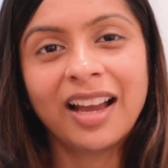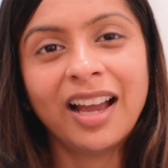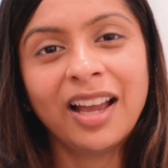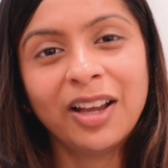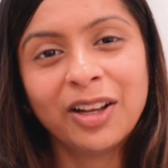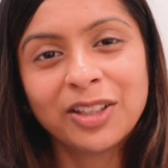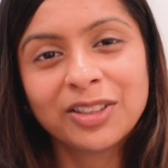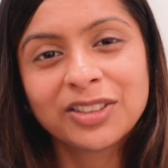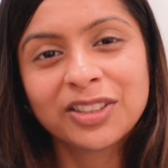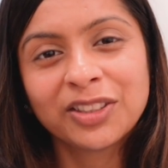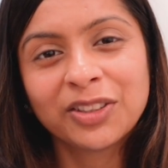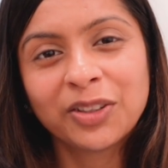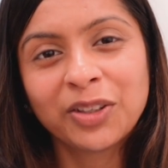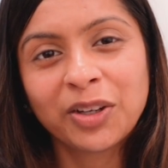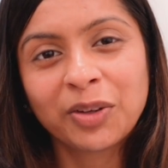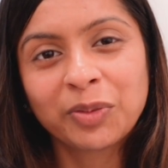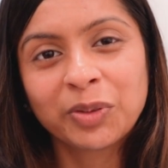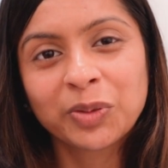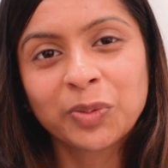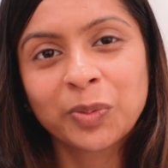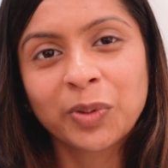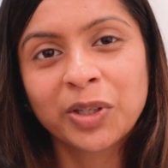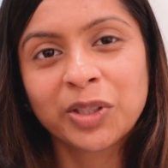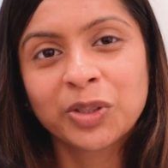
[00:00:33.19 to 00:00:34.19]
I also knew I
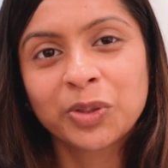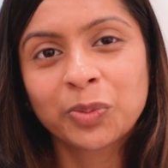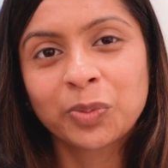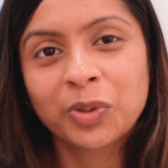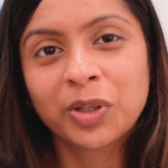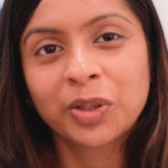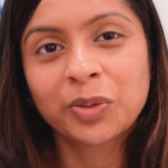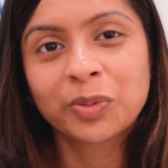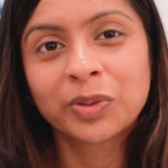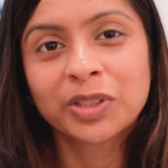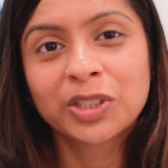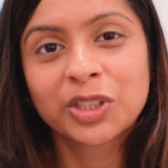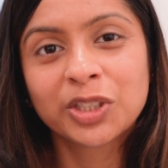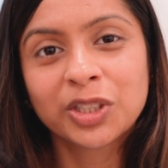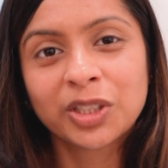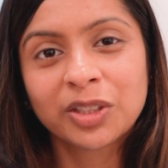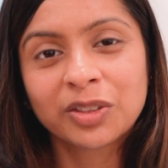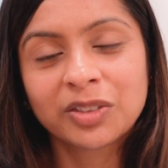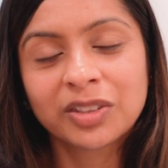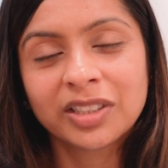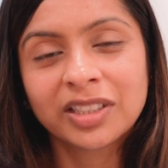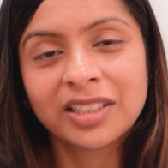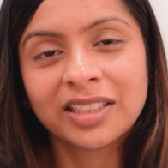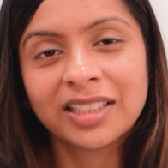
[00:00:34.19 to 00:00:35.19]
always wanted to work with
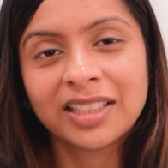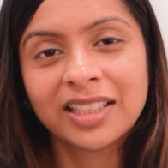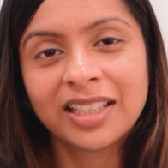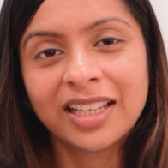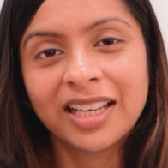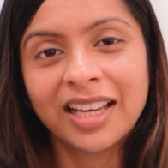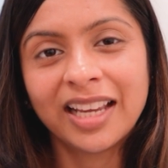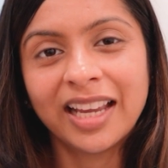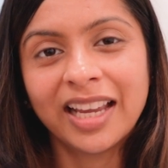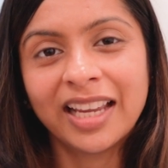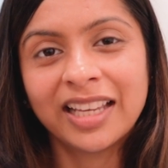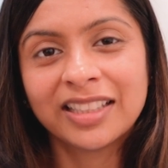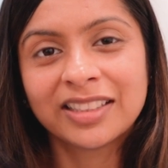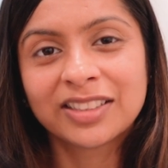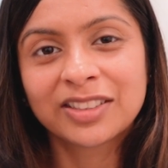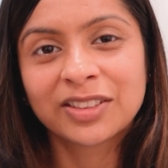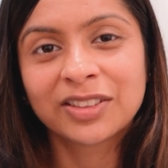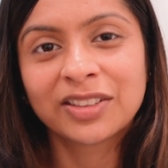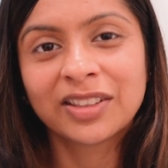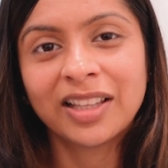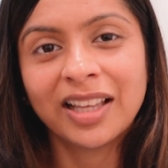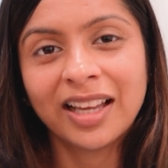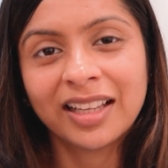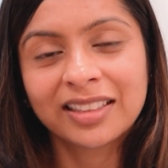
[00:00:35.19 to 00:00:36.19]
children, and
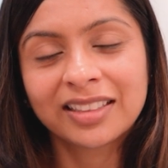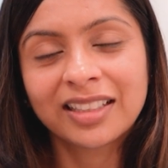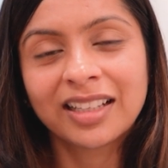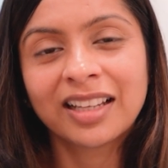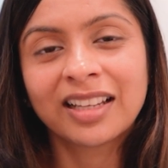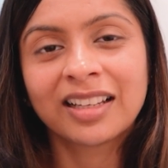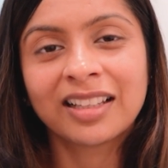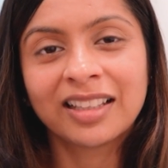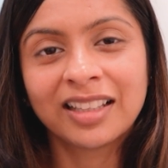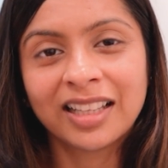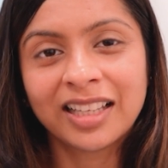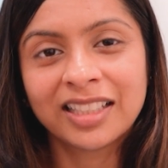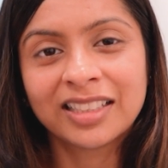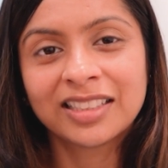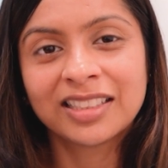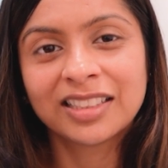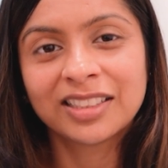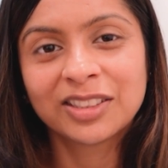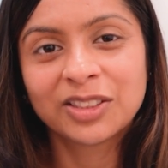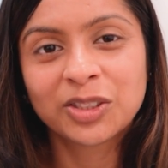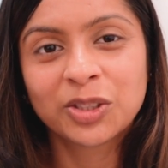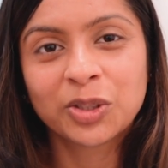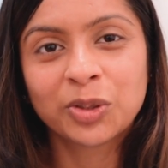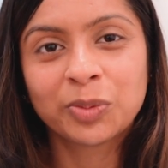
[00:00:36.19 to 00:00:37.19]
so that kind of
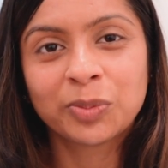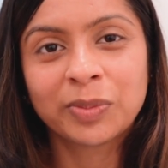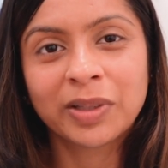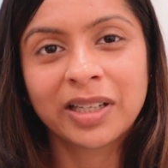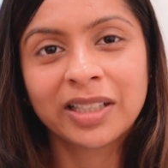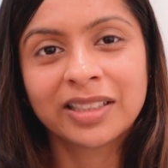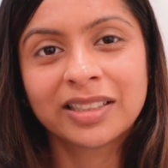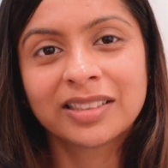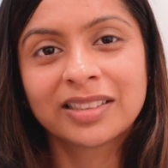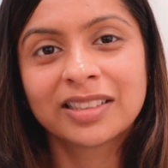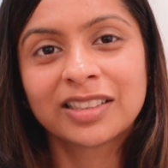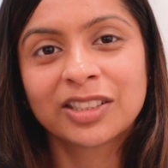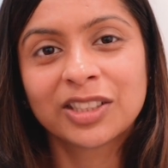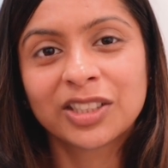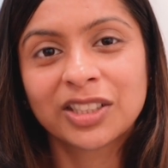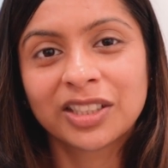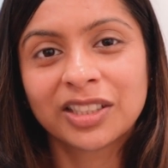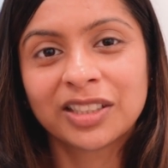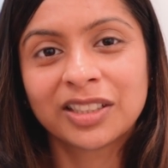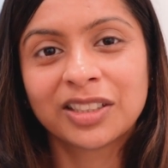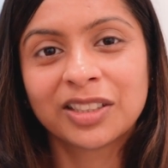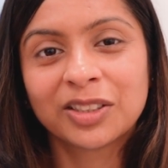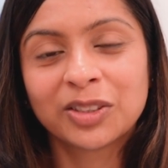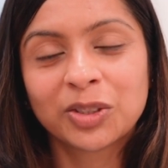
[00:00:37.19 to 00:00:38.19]
led to my
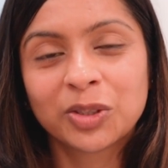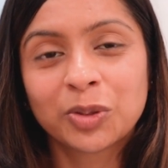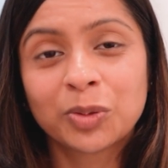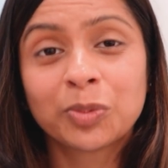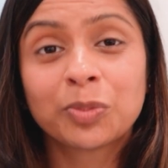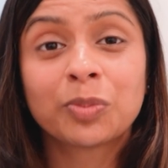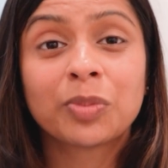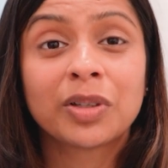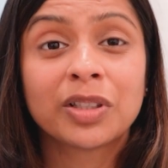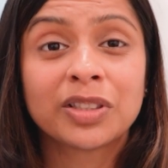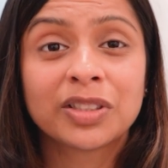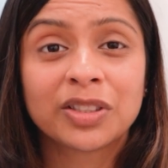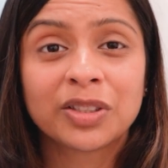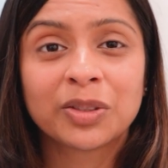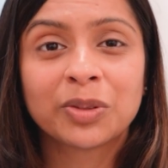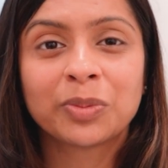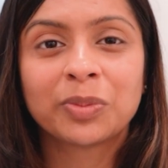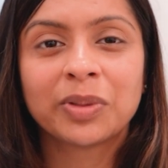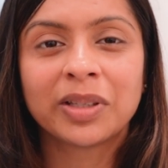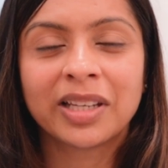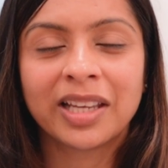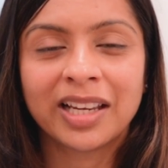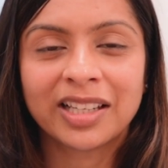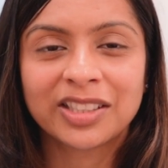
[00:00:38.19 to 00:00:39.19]
decision to
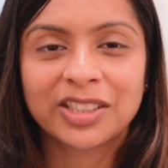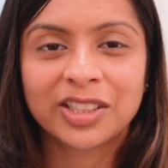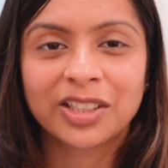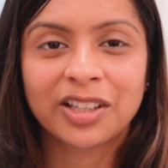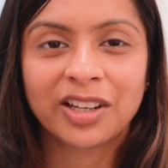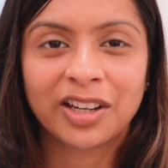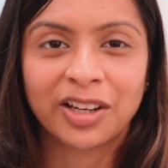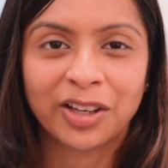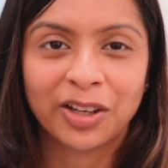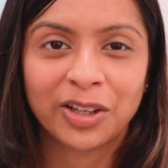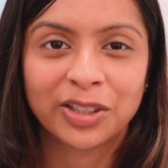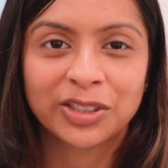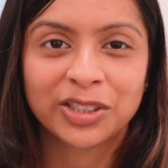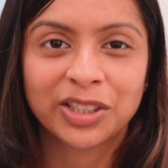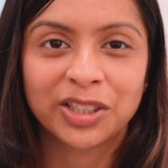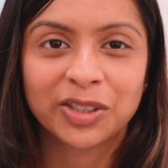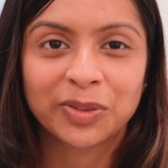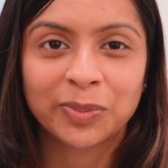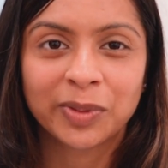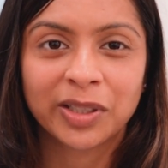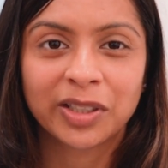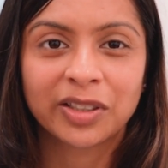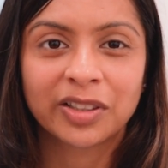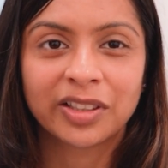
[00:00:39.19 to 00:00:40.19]
pursue pediatric cardiology
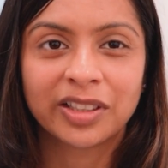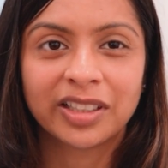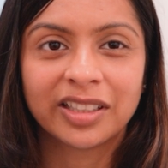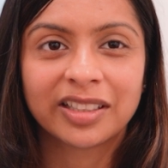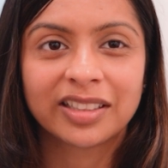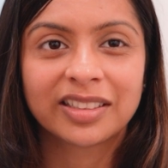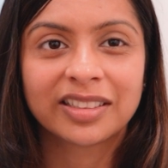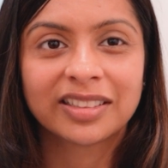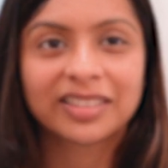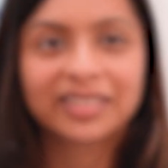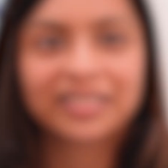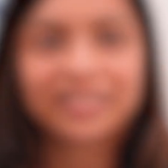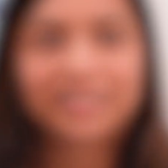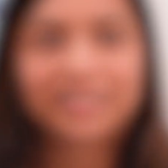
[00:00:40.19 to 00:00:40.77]
as my career.